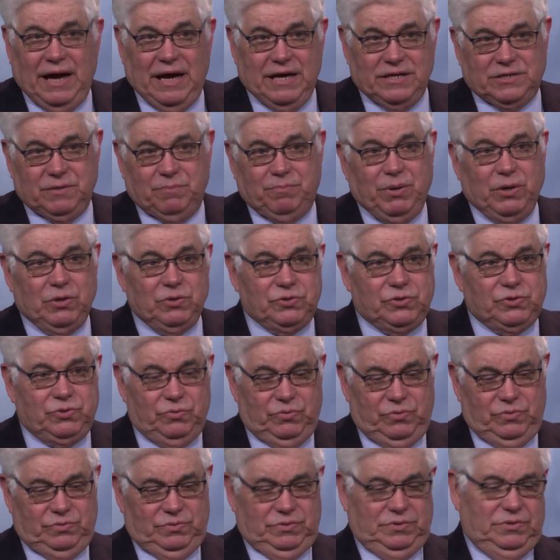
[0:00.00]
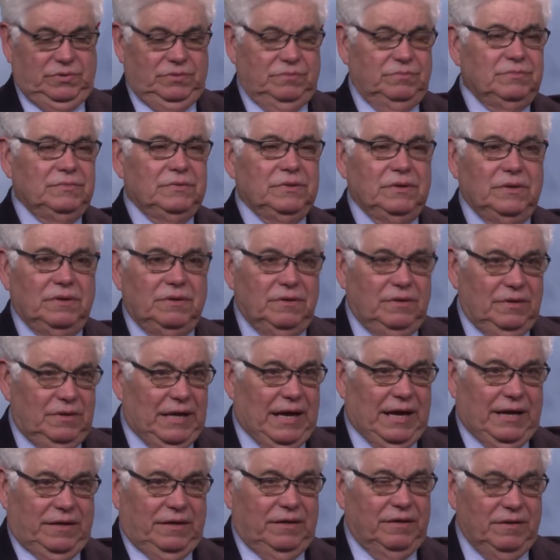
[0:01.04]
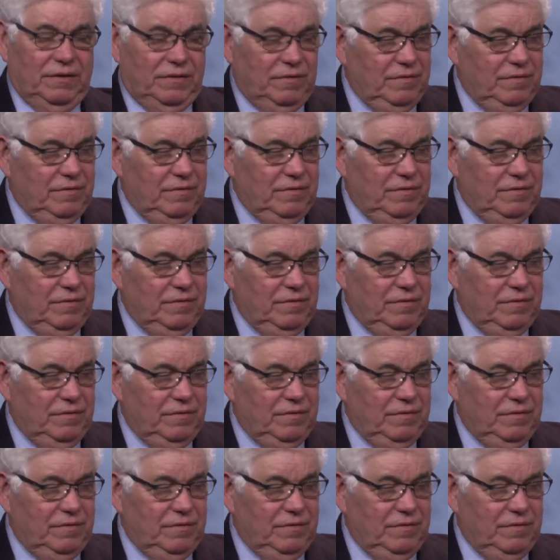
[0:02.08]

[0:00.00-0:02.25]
as opposed to like